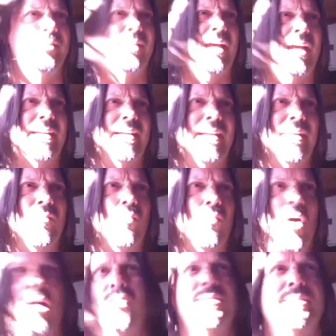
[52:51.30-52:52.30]
to do that gig
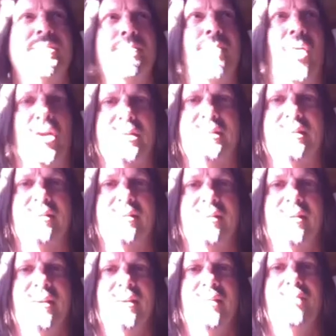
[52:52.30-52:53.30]
while I was in
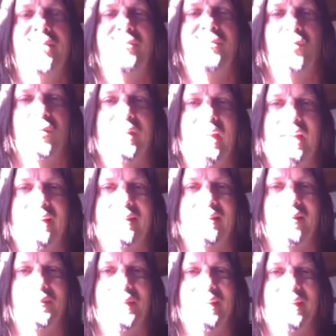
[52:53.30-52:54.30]
Boston before they had
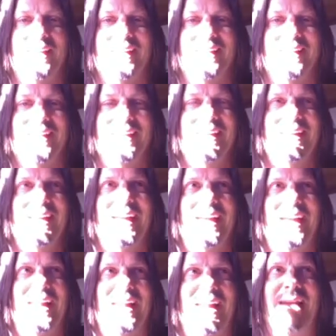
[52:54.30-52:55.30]
their big hit.
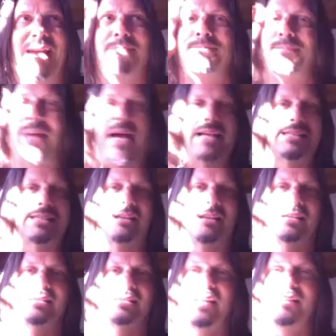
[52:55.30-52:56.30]
And I passed
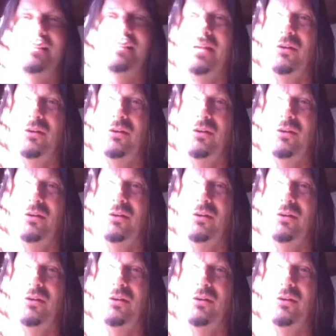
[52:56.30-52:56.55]
on it because I